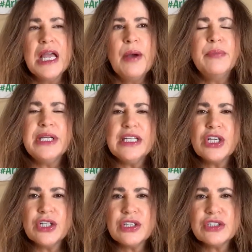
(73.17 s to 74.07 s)
But it
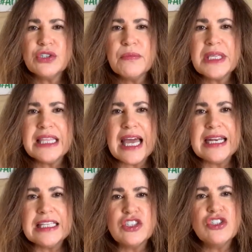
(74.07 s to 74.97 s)
occurred to me
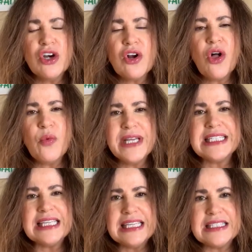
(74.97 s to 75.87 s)
that it's not
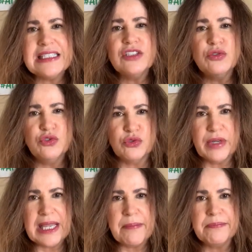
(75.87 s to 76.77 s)
always easy to
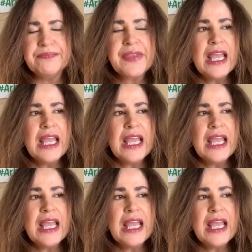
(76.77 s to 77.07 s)
dream.